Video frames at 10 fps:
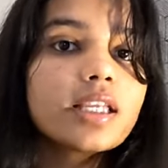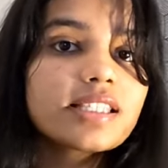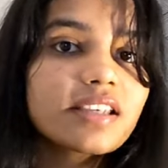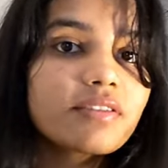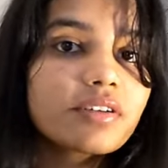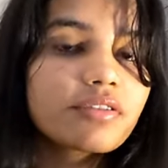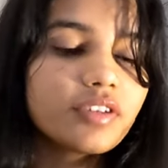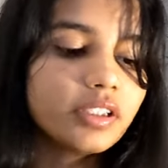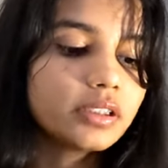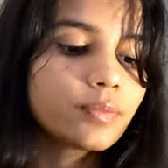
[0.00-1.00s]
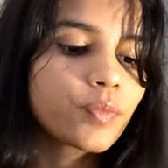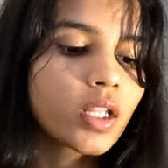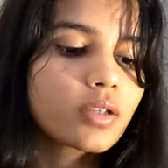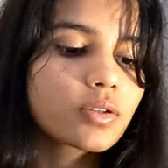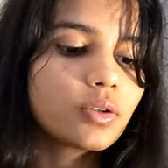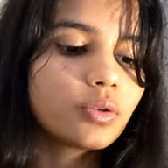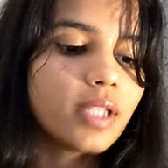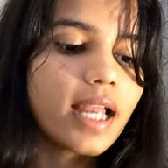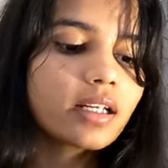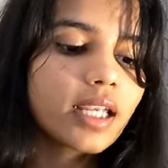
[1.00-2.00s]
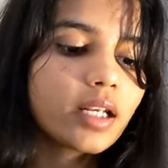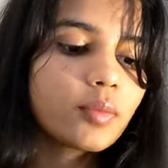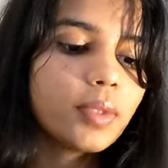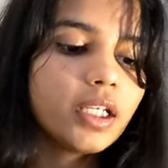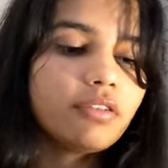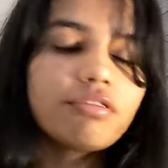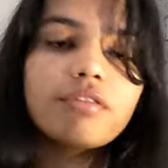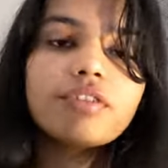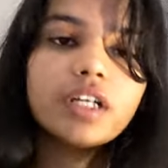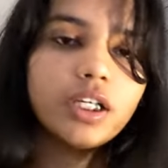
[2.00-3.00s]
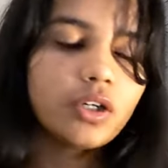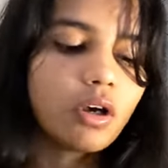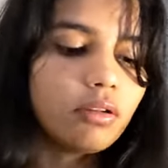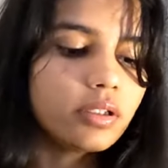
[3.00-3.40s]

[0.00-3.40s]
saver fees so that can be $15